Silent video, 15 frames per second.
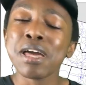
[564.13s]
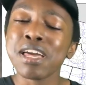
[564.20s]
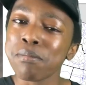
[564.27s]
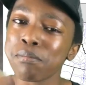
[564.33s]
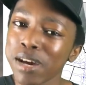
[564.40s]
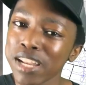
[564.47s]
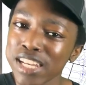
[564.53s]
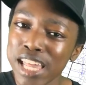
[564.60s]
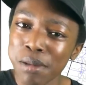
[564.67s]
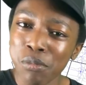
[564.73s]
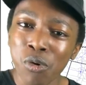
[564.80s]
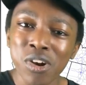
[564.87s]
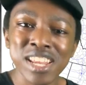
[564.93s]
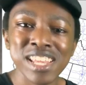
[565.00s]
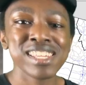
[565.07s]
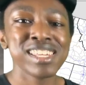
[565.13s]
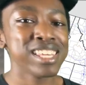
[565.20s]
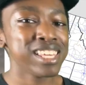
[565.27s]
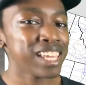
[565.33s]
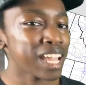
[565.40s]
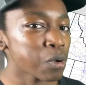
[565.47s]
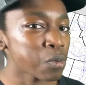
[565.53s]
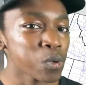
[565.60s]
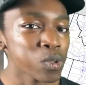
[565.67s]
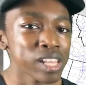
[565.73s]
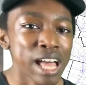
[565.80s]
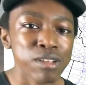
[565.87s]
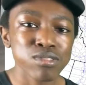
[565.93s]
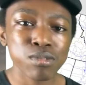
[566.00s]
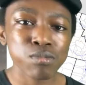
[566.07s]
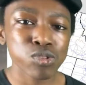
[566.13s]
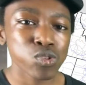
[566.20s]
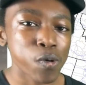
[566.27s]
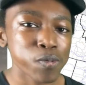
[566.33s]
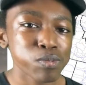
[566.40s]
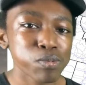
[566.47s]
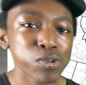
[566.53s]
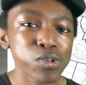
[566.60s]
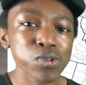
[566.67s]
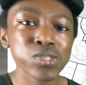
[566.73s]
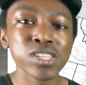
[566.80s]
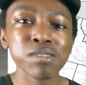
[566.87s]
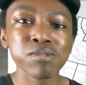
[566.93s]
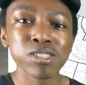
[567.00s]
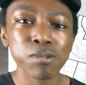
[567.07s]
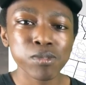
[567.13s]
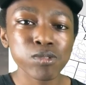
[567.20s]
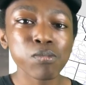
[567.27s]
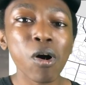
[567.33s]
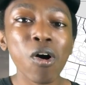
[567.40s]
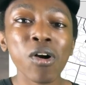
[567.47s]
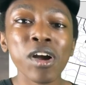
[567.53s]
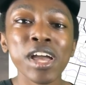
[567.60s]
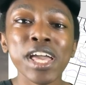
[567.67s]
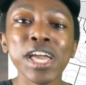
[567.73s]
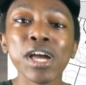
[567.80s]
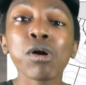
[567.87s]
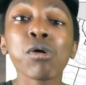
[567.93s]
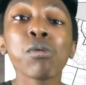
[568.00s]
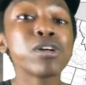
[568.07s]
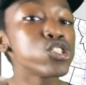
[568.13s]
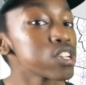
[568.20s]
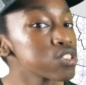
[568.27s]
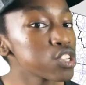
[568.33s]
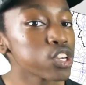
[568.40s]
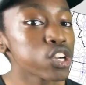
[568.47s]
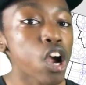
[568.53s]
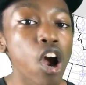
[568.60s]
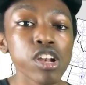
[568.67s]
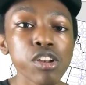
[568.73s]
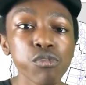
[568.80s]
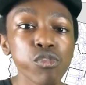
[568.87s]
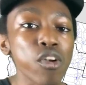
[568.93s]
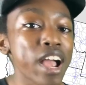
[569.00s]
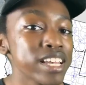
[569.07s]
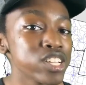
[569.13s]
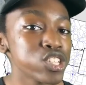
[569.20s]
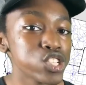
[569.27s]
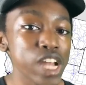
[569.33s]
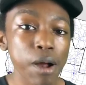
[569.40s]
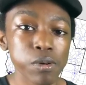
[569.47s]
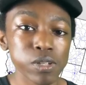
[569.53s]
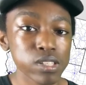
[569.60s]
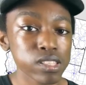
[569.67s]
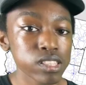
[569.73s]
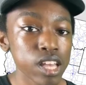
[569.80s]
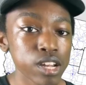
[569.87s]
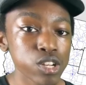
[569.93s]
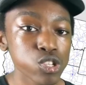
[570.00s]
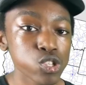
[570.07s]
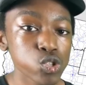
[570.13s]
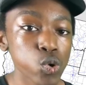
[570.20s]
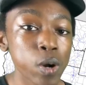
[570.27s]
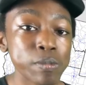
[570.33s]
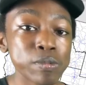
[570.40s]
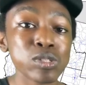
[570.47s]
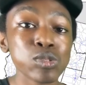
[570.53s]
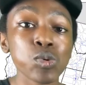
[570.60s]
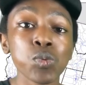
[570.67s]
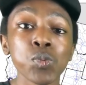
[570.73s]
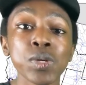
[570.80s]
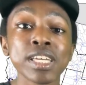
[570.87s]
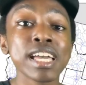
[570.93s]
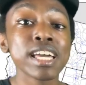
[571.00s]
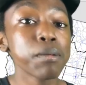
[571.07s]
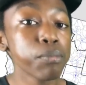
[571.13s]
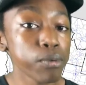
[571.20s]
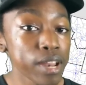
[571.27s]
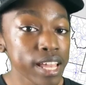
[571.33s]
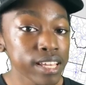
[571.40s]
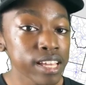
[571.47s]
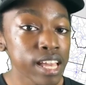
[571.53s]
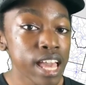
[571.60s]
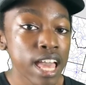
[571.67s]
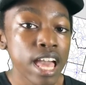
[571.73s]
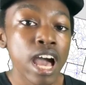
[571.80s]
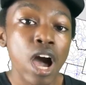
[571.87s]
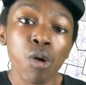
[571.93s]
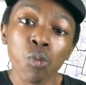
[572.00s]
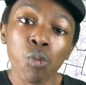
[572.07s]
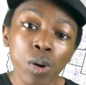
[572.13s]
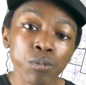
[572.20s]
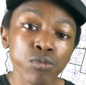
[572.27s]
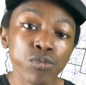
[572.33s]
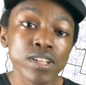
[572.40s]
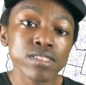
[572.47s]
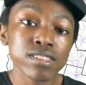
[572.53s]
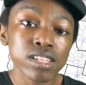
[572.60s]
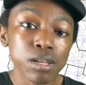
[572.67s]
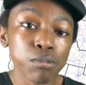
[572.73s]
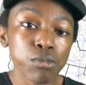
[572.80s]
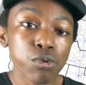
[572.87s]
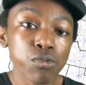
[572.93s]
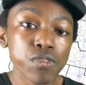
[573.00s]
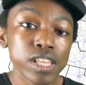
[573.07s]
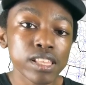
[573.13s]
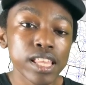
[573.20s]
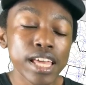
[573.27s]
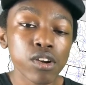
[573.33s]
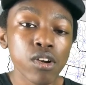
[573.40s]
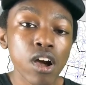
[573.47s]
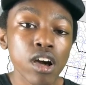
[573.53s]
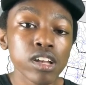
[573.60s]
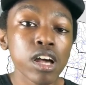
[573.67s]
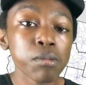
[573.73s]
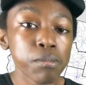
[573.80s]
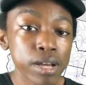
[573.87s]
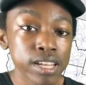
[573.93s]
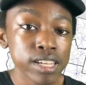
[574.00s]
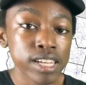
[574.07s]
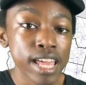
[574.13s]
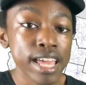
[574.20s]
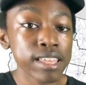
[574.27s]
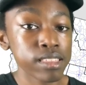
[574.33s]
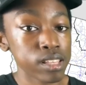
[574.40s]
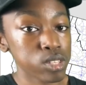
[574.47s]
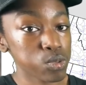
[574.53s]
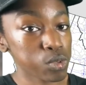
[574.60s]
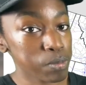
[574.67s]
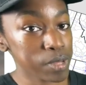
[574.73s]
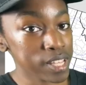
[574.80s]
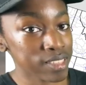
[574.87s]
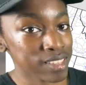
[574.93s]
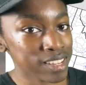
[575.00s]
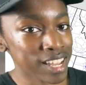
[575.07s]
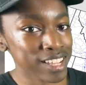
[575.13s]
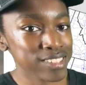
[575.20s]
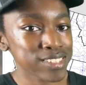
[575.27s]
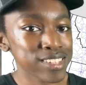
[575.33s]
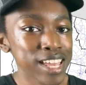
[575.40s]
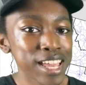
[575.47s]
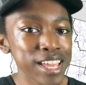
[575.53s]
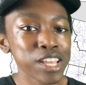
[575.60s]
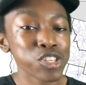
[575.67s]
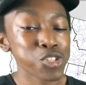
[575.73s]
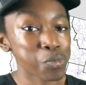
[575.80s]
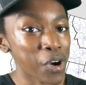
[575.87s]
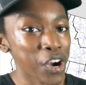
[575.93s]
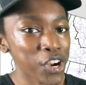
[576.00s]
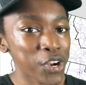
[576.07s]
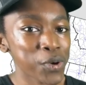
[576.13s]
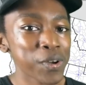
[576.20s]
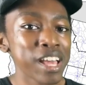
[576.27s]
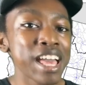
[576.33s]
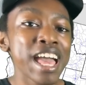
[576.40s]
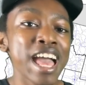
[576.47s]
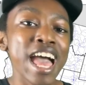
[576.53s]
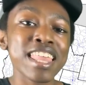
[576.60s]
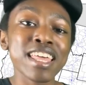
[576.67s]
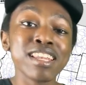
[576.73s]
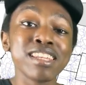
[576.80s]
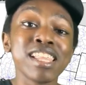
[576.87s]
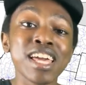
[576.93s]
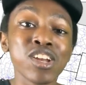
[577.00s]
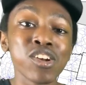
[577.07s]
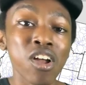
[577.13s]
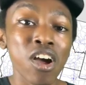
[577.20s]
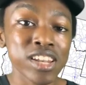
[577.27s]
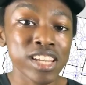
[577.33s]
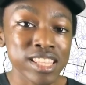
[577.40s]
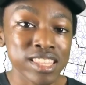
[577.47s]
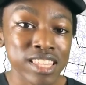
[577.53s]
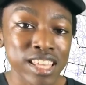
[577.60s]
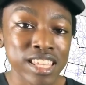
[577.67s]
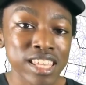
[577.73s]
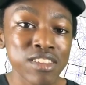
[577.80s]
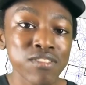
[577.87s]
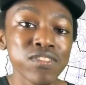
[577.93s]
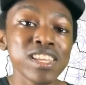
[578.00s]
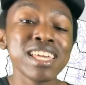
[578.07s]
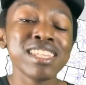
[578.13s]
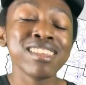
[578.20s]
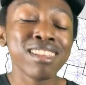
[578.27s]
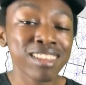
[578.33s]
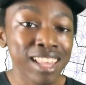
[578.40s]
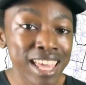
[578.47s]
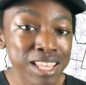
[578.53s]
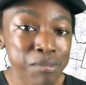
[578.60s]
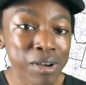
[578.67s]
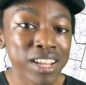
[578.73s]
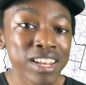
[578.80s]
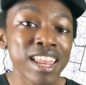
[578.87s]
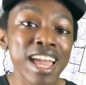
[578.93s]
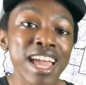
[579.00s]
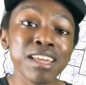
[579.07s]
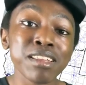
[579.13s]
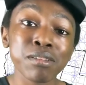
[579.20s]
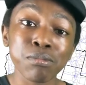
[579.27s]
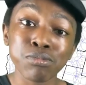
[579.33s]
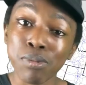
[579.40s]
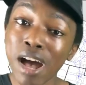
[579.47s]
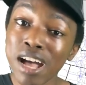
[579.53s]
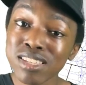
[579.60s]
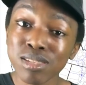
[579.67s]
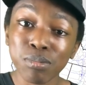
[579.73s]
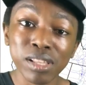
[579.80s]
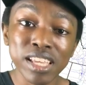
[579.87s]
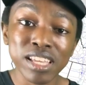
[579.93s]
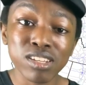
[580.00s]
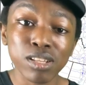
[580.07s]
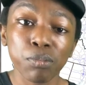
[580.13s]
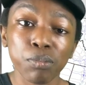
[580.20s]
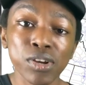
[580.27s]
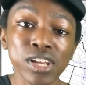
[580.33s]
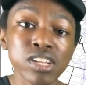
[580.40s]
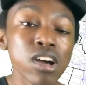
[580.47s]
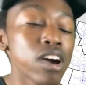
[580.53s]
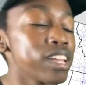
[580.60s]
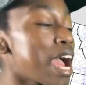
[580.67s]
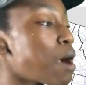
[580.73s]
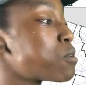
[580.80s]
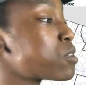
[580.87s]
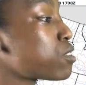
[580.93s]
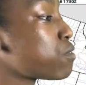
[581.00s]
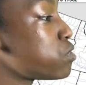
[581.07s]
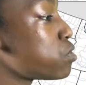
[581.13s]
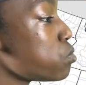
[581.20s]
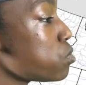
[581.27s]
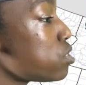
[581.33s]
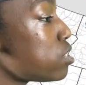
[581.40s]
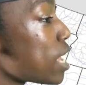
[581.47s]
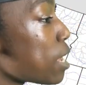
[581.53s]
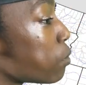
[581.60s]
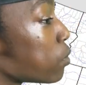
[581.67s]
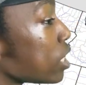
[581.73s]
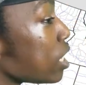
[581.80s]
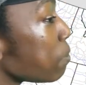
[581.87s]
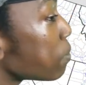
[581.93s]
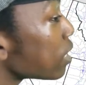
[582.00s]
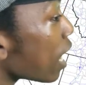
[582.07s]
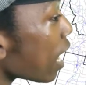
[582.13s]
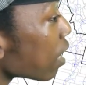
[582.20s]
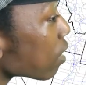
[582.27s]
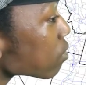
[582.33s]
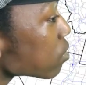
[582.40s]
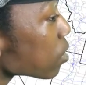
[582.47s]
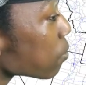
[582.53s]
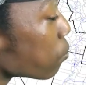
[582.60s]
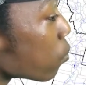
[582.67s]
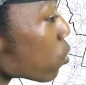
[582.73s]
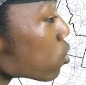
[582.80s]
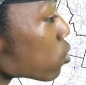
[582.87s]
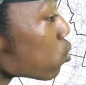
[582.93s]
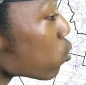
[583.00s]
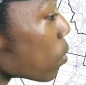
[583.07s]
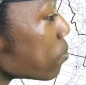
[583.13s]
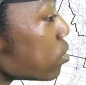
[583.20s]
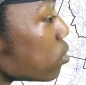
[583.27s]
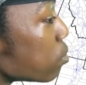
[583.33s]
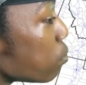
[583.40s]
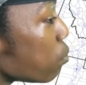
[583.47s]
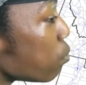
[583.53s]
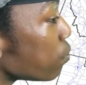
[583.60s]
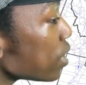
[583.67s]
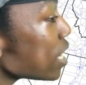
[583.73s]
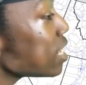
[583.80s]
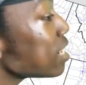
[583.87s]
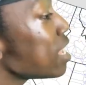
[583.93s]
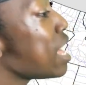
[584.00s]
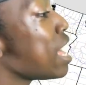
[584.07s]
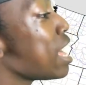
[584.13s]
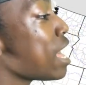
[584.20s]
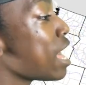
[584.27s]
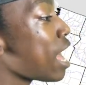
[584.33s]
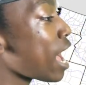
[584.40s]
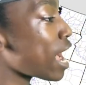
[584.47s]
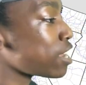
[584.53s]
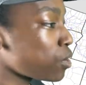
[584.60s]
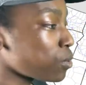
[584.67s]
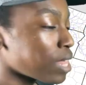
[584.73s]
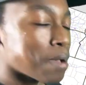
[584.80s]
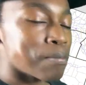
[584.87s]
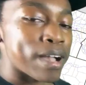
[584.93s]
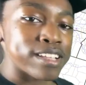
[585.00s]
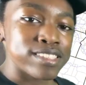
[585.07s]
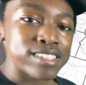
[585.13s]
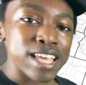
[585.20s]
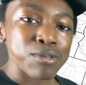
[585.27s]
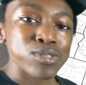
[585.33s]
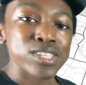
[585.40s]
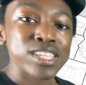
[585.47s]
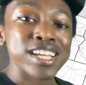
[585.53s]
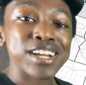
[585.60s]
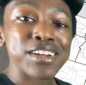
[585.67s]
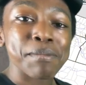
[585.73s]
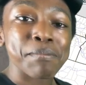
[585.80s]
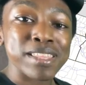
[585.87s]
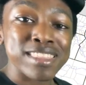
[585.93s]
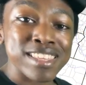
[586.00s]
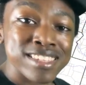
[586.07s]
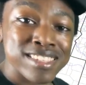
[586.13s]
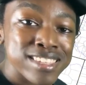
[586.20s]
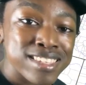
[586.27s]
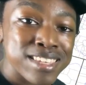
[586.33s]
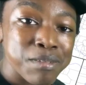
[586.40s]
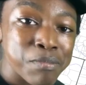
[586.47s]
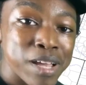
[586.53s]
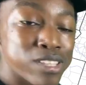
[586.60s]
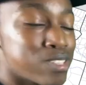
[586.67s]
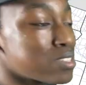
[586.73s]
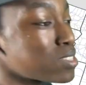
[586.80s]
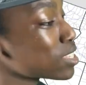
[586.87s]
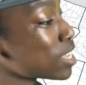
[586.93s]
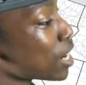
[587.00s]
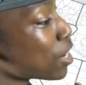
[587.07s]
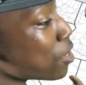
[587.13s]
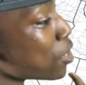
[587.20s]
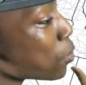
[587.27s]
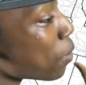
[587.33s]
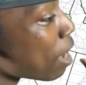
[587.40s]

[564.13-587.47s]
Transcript: Monday morning, can't rule out some storms producing some small hail, but just your garden variety showers and thunderstorms. We get a break. A warm front's going to move in later on Monday. This would be the next day, tomorrow. And then later on in the evening, late Monday, and possibly into the pre-dawn hours of Tuesday, we'll keep an eye on some more storms to move in. I know that might sound scary, but this isn't meant to scare you.